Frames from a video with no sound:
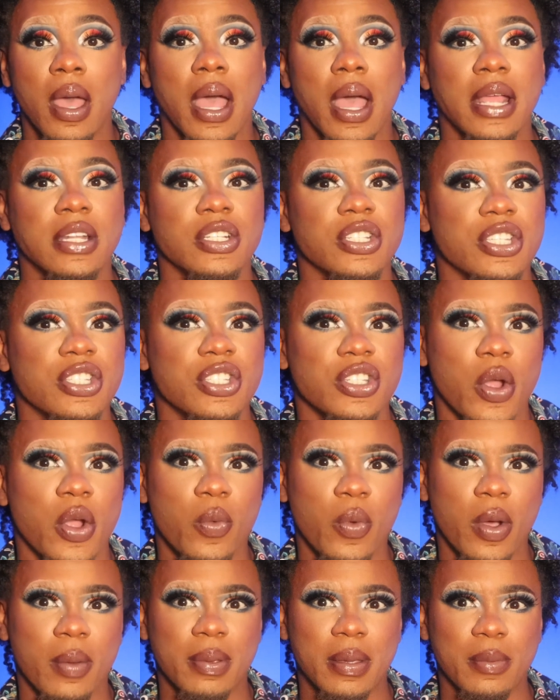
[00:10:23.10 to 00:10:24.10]
I just
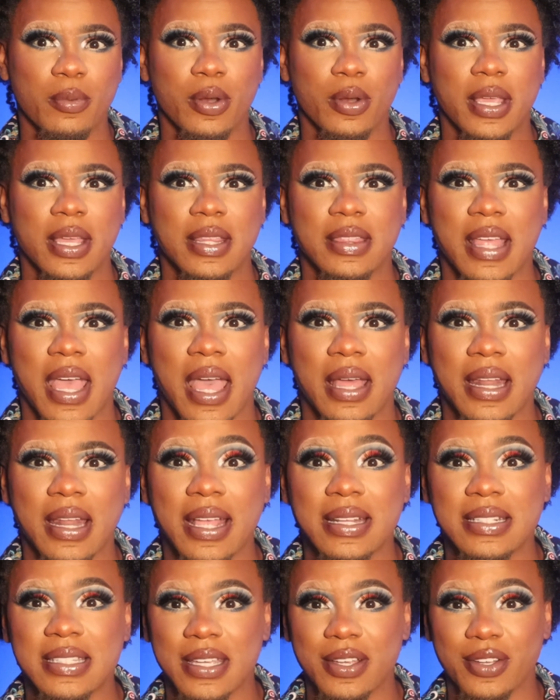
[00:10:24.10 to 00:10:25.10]
don't want people to get that
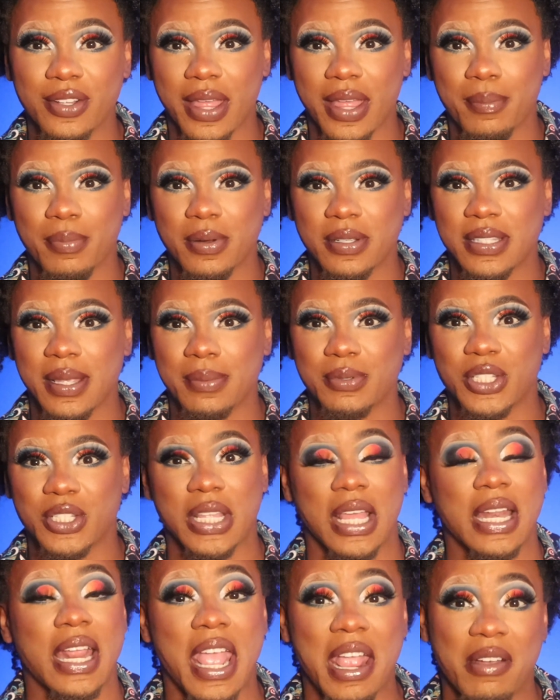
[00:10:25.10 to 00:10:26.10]
idea or that perception
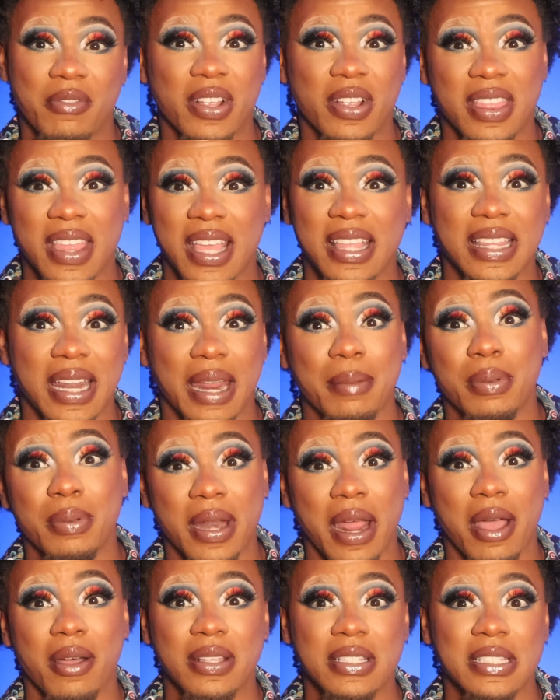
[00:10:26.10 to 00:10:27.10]
that everything that I
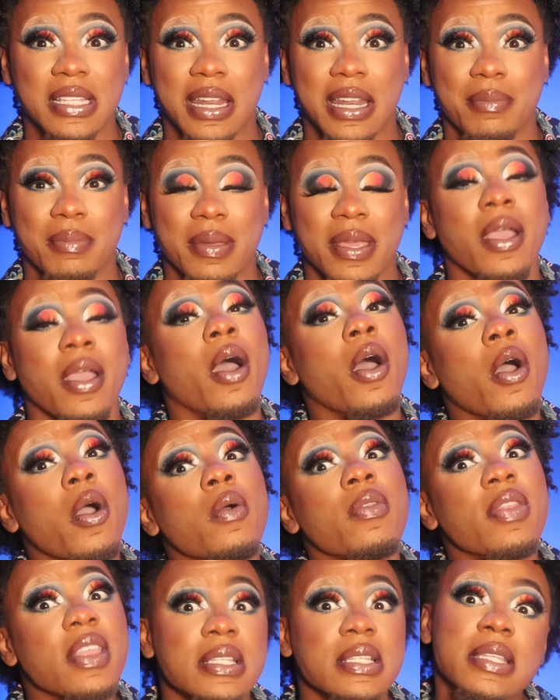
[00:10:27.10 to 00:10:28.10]
put out is going to be,
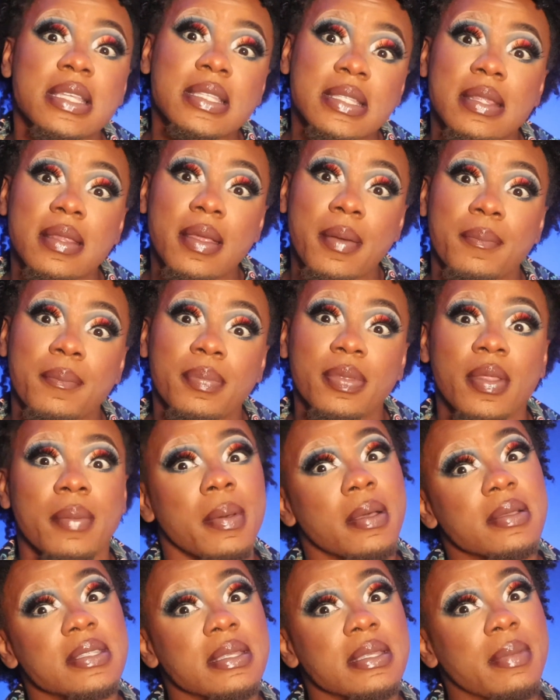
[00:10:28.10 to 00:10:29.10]
oh, this is the
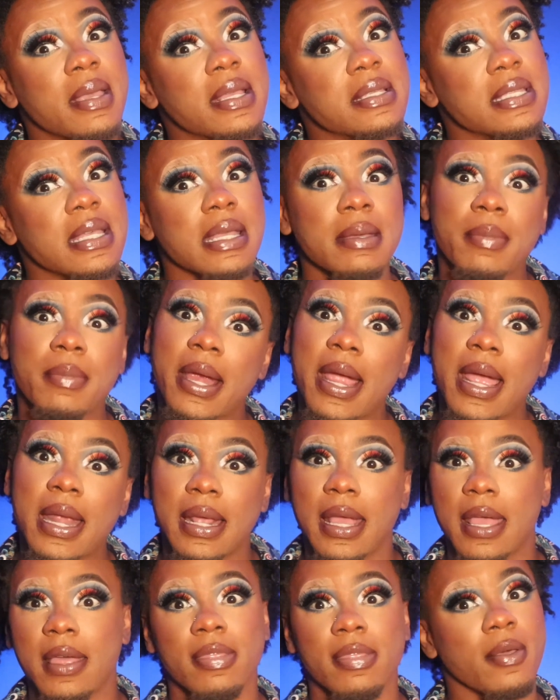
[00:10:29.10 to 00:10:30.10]
most amazing
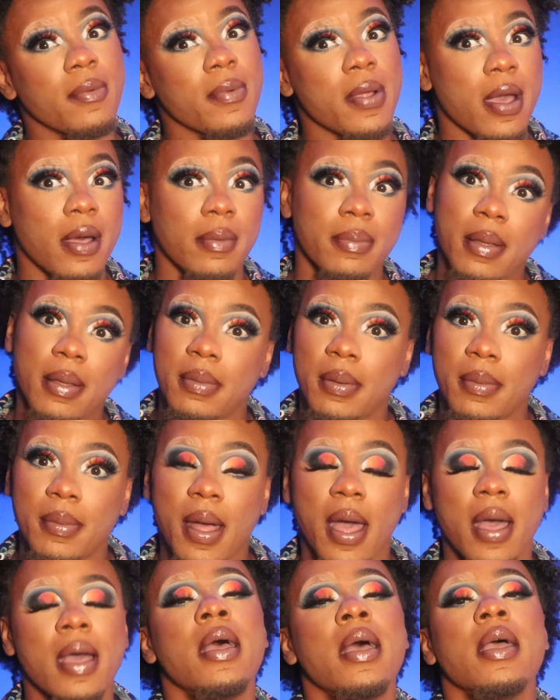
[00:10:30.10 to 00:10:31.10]
brand in the world, blah, blah,
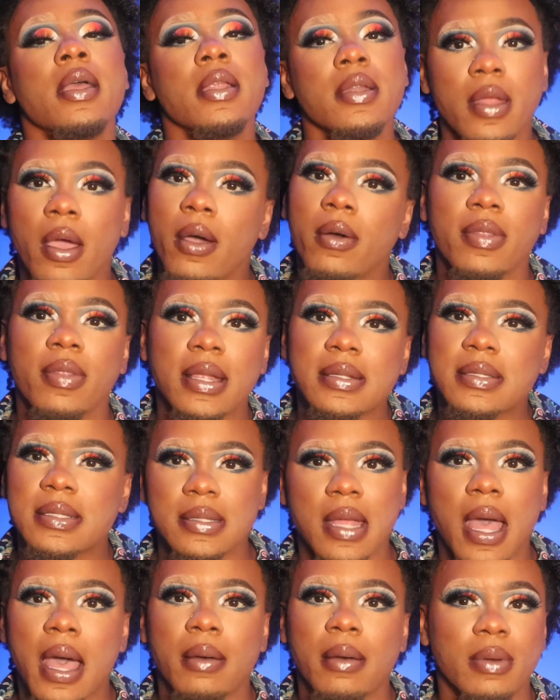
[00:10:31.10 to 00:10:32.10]
blah. No,
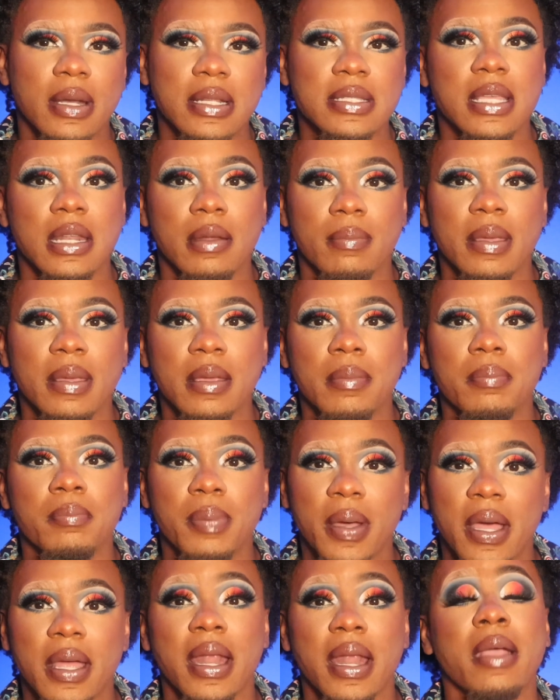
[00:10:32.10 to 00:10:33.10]
that's not what it's going to be.
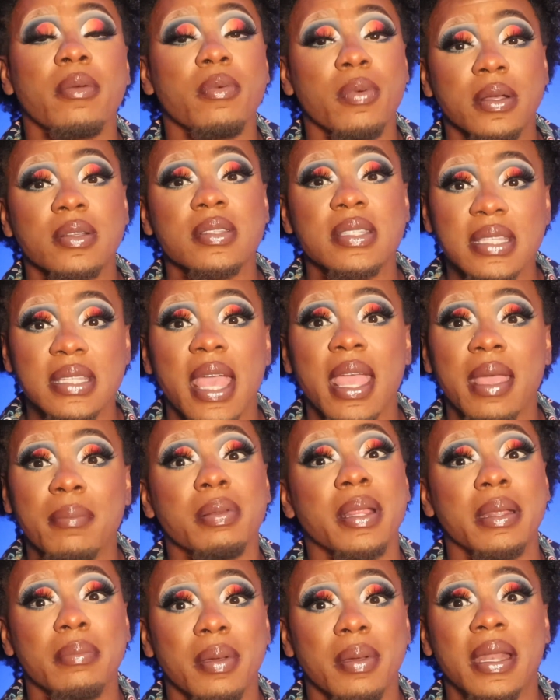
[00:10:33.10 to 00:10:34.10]
But I will say
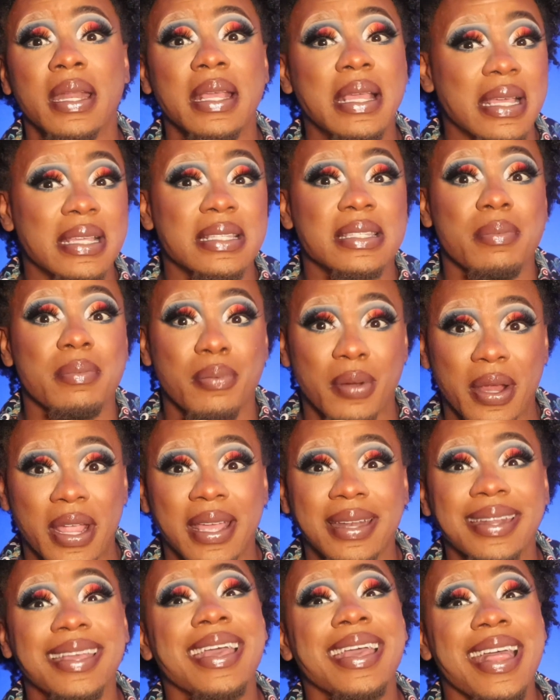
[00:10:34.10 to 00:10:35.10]
Blend Bunny is a brand